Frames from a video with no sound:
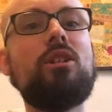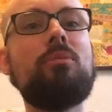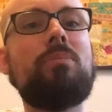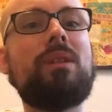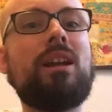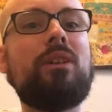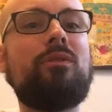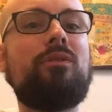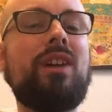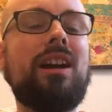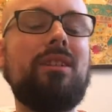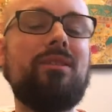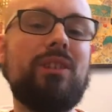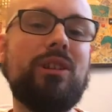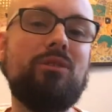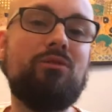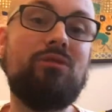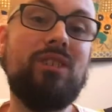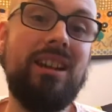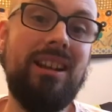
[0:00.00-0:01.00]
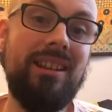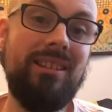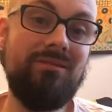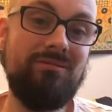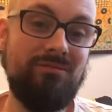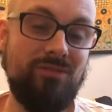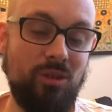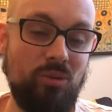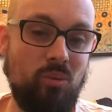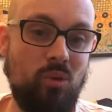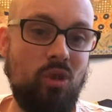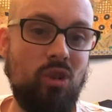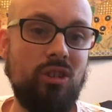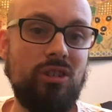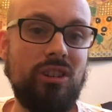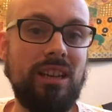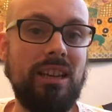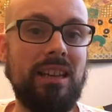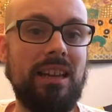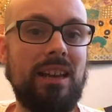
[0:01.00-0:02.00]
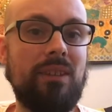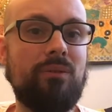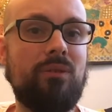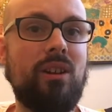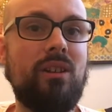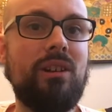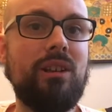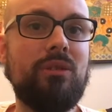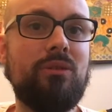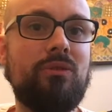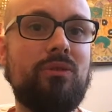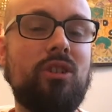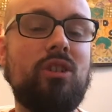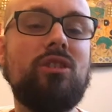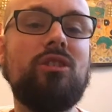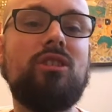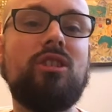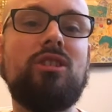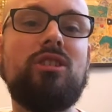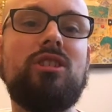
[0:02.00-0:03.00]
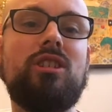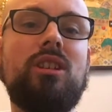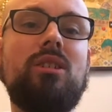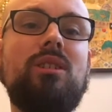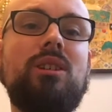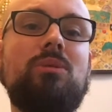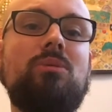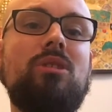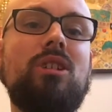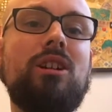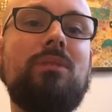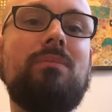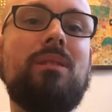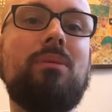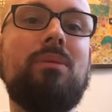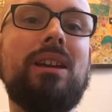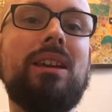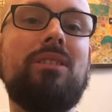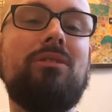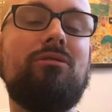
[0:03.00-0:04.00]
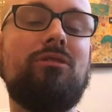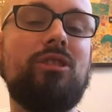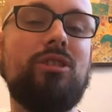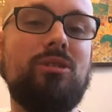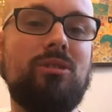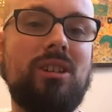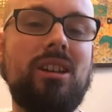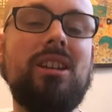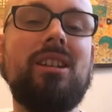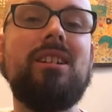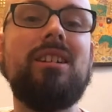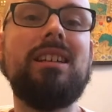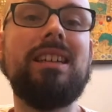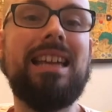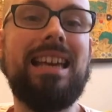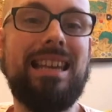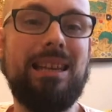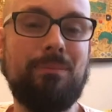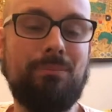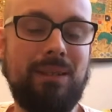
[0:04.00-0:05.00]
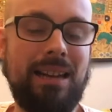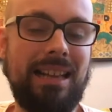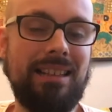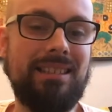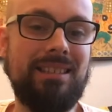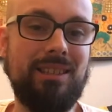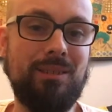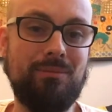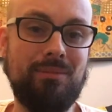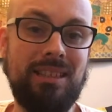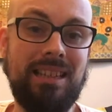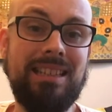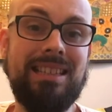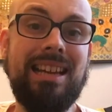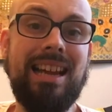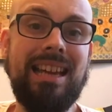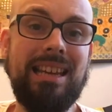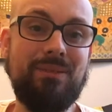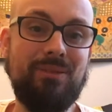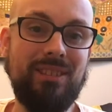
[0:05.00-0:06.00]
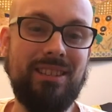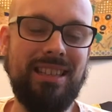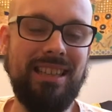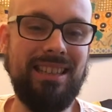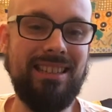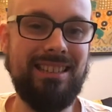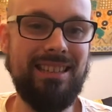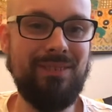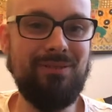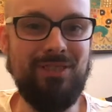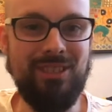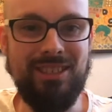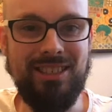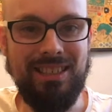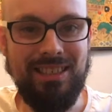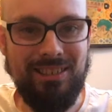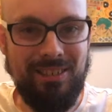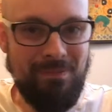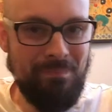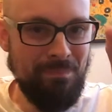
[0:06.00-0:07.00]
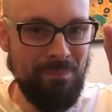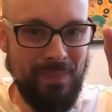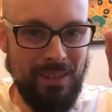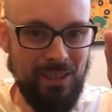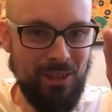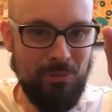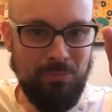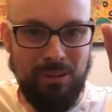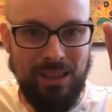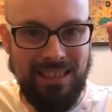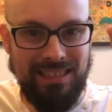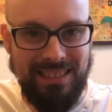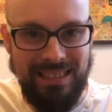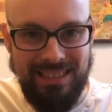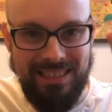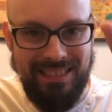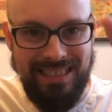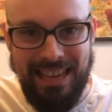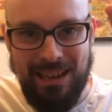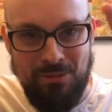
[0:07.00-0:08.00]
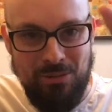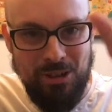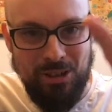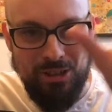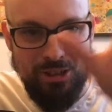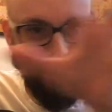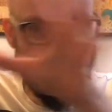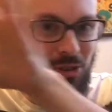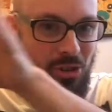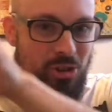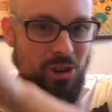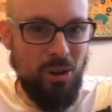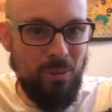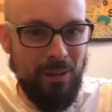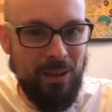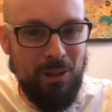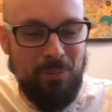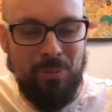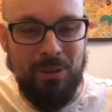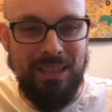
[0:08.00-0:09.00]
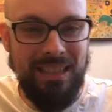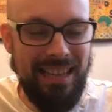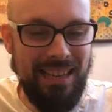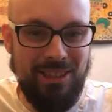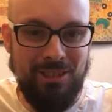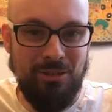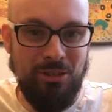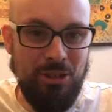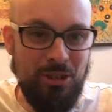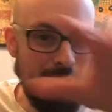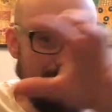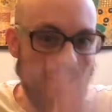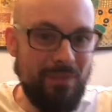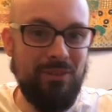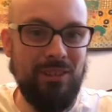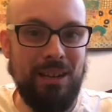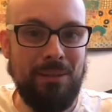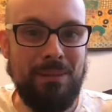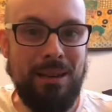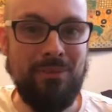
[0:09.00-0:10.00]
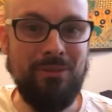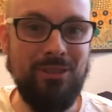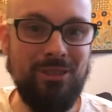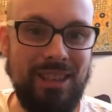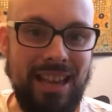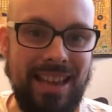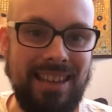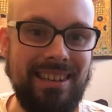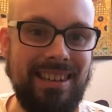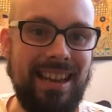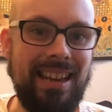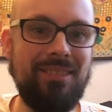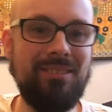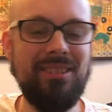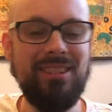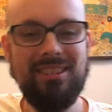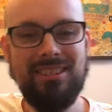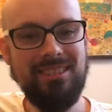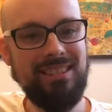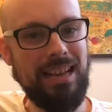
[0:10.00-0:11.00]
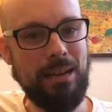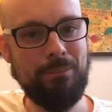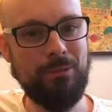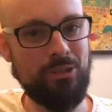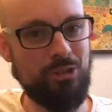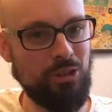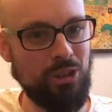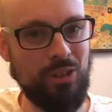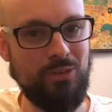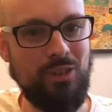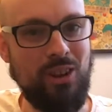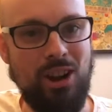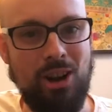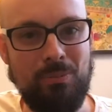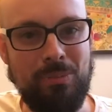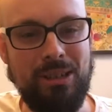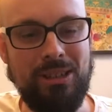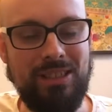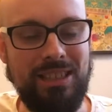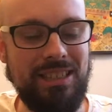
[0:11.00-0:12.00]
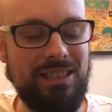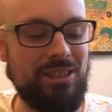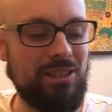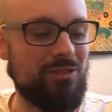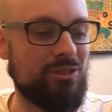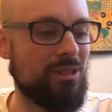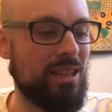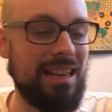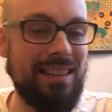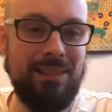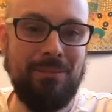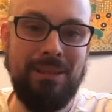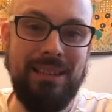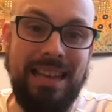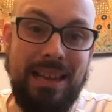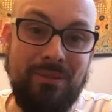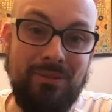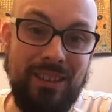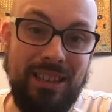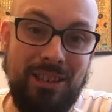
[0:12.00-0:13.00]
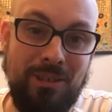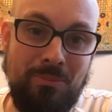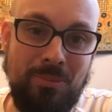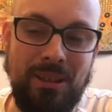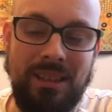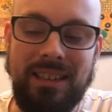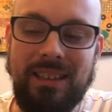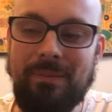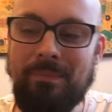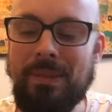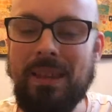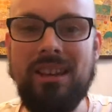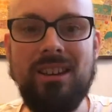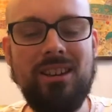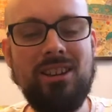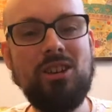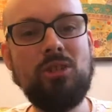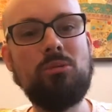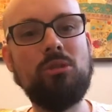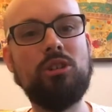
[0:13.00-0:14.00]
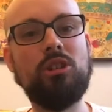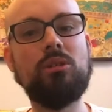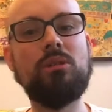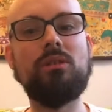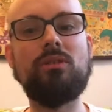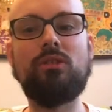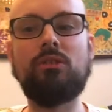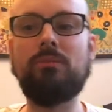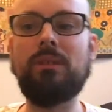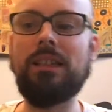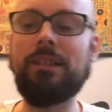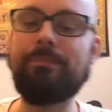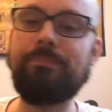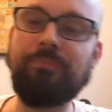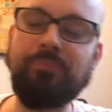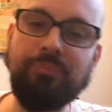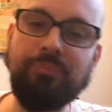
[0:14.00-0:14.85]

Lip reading: But I found it really rewarding and very fun to slowly work my way through getting platinums, and it's kind of addictive. You see your PlayStation Network score going up and you get to a new level. I'm level 10 now. I'm a sucker for RPG stuff, so anything with leveling up in it will do it for me.